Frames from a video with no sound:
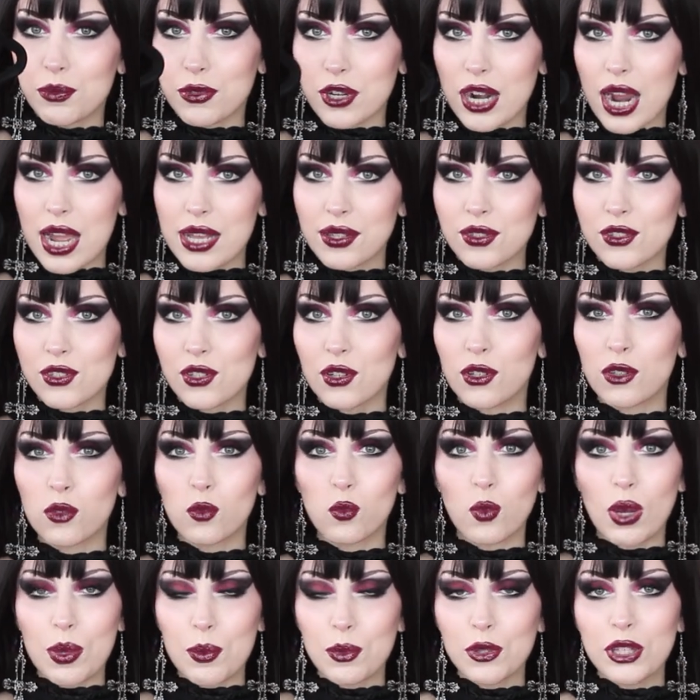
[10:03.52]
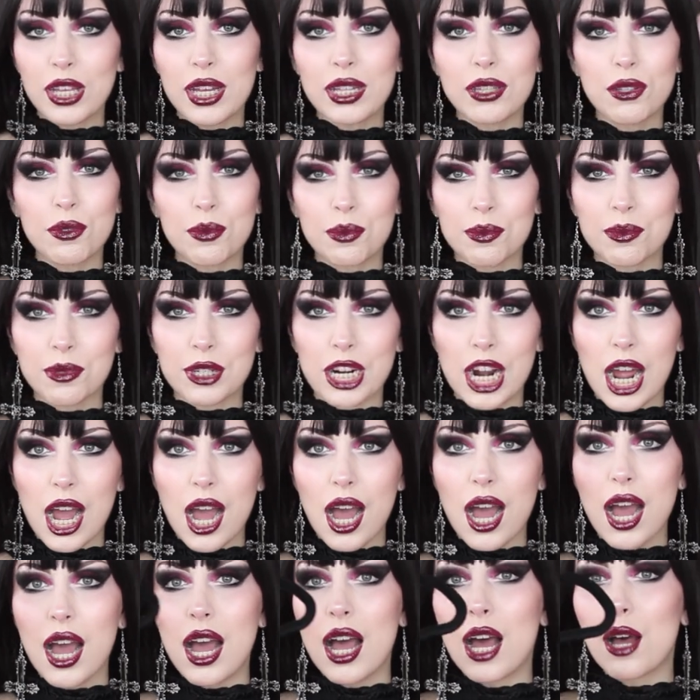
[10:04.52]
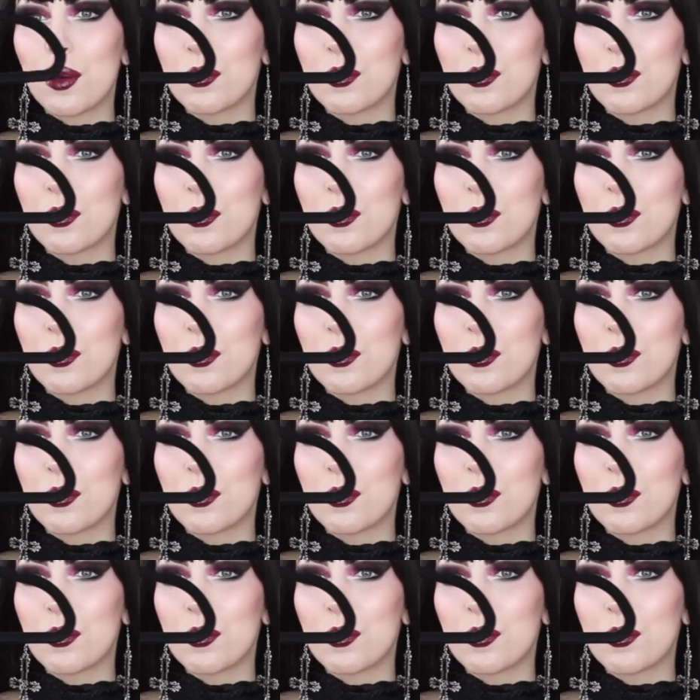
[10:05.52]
a bra, it's called WEBUTANT bra,